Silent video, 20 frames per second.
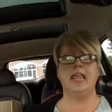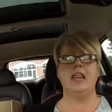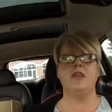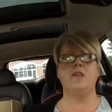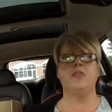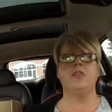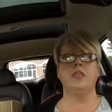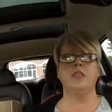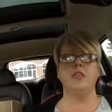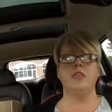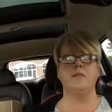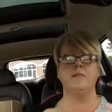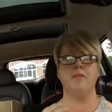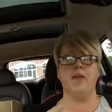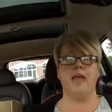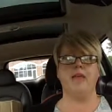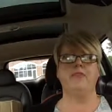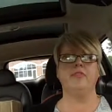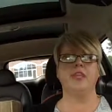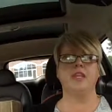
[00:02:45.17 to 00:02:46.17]
and the
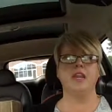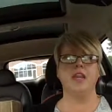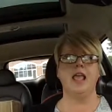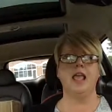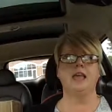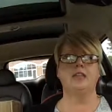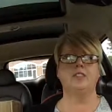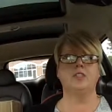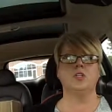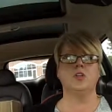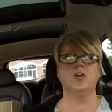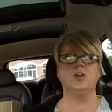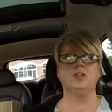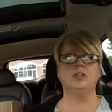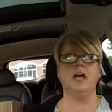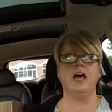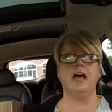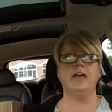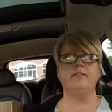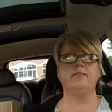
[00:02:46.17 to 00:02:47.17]
impact that it has on our
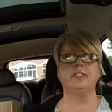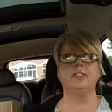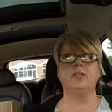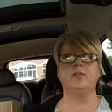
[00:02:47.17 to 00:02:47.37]
lives.